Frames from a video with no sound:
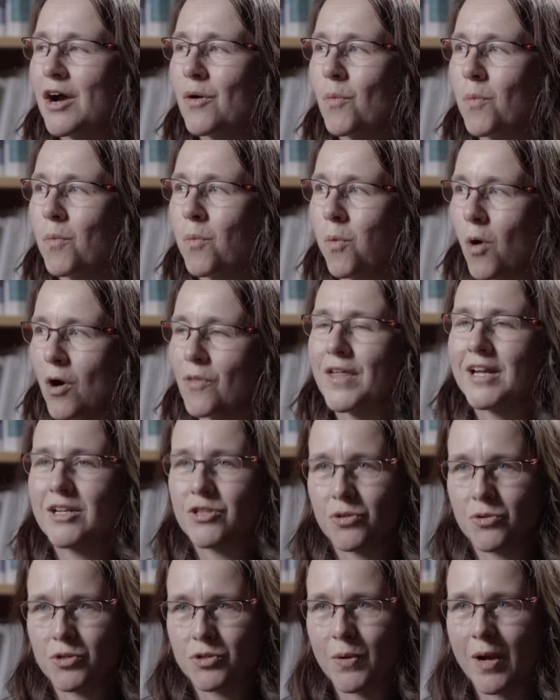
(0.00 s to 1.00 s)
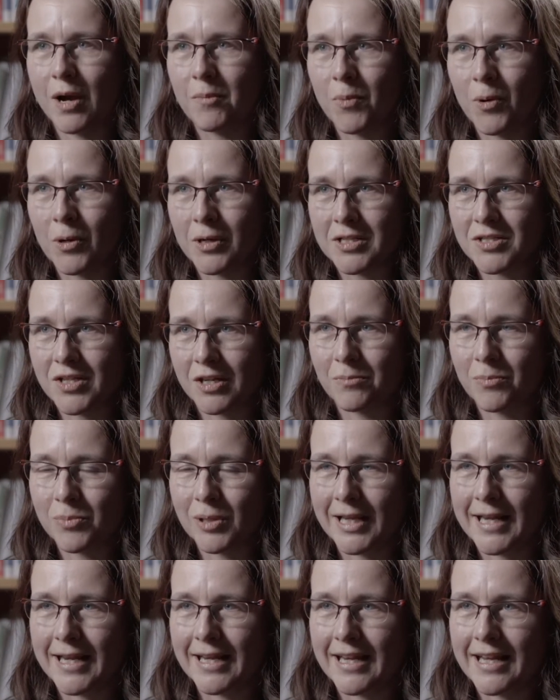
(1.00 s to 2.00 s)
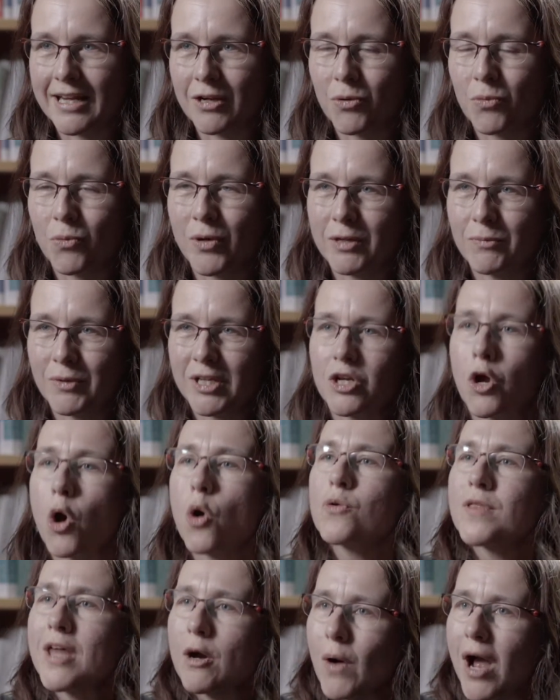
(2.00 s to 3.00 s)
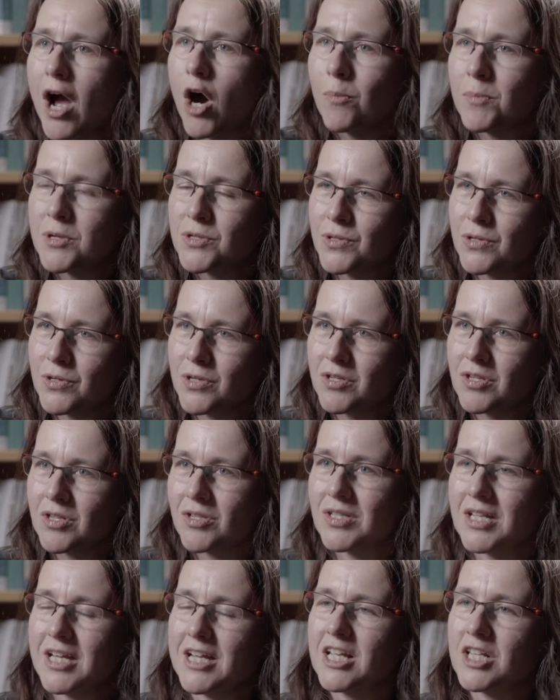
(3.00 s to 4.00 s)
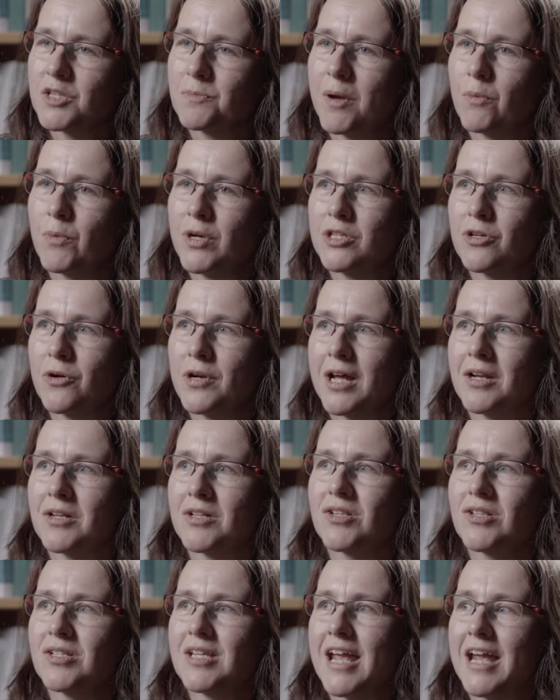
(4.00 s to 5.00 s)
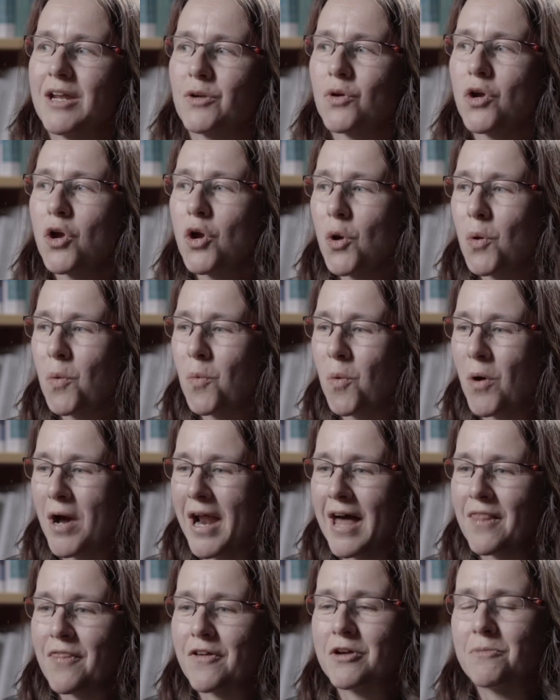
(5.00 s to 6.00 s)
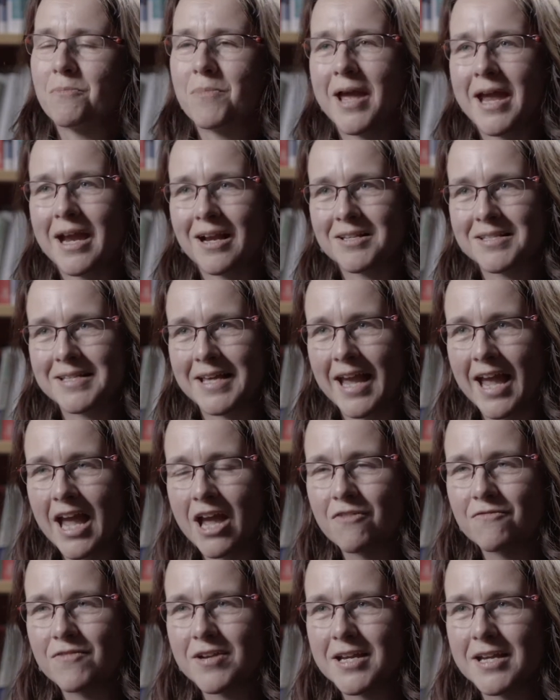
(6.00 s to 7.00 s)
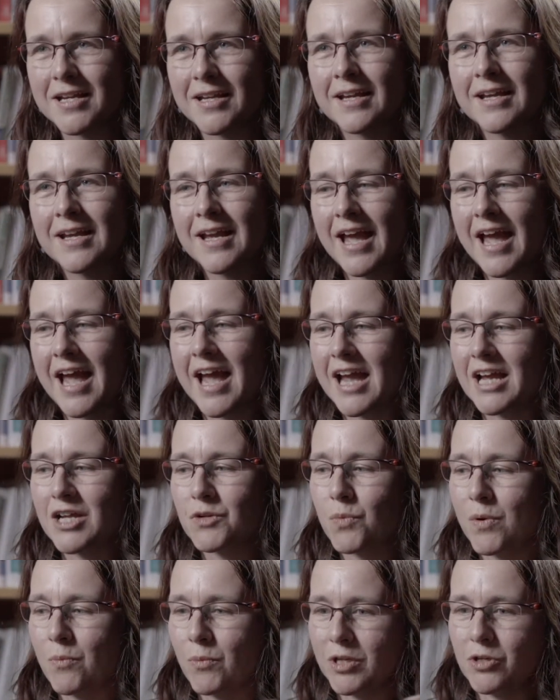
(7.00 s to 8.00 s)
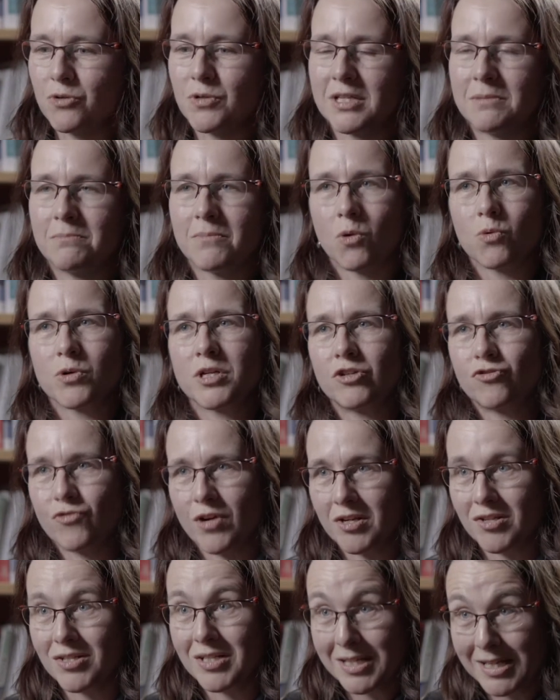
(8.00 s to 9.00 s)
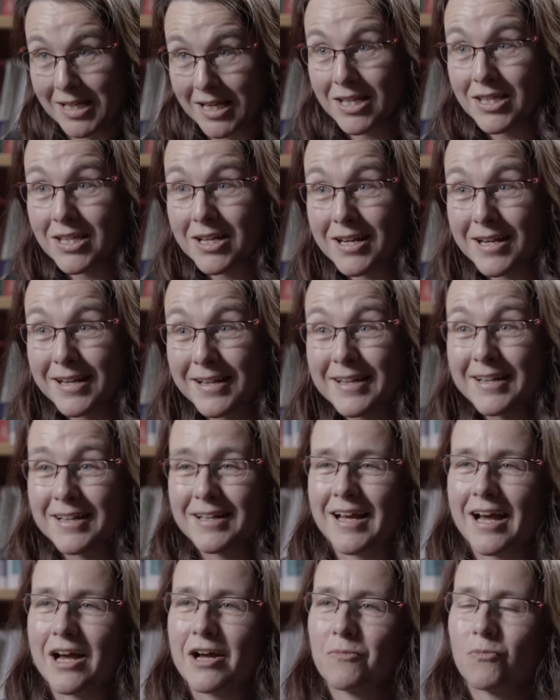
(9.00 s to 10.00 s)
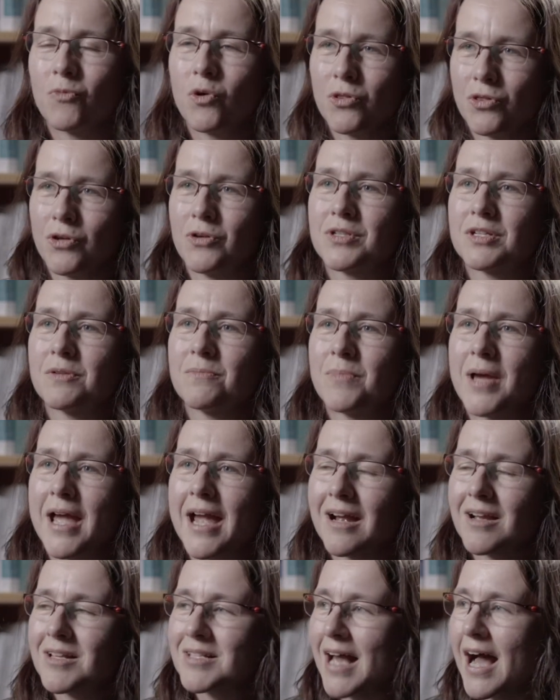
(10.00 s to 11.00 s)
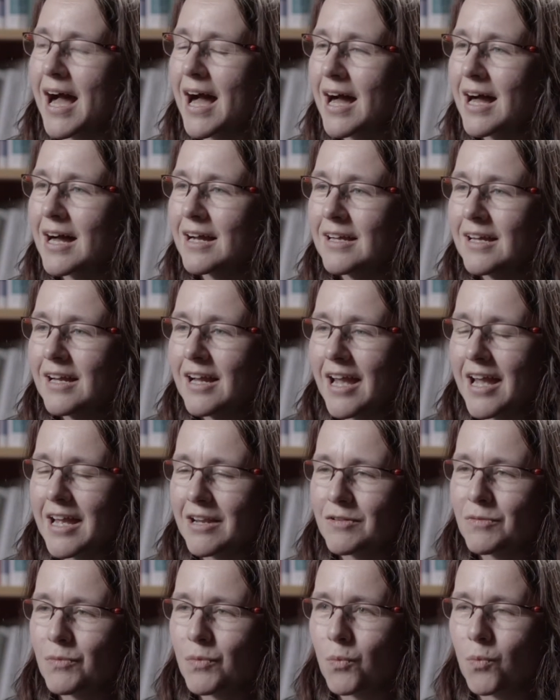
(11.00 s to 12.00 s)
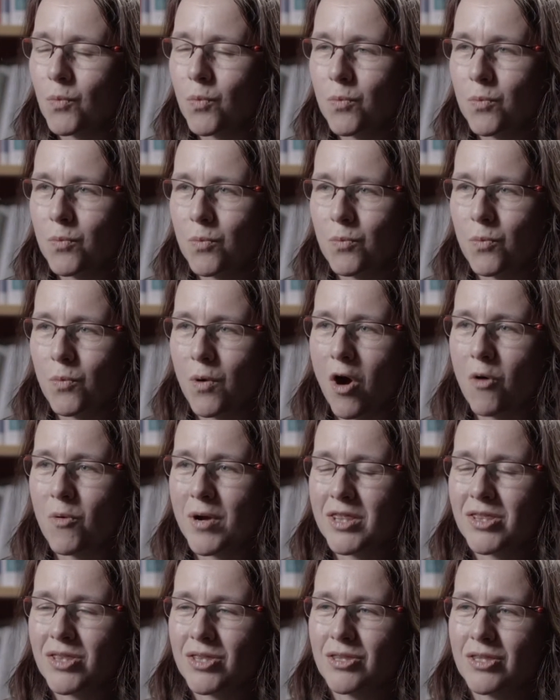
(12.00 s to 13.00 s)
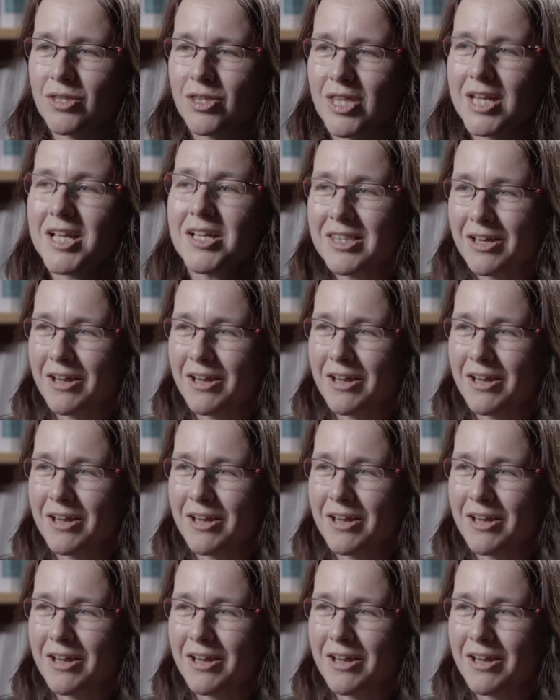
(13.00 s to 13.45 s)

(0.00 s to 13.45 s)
what they do to our bodies completely. We know they'll help a certain disease, but we don't understand what other impacts they're having, and when we're using multi-drugs together, what those impacts are. And while we think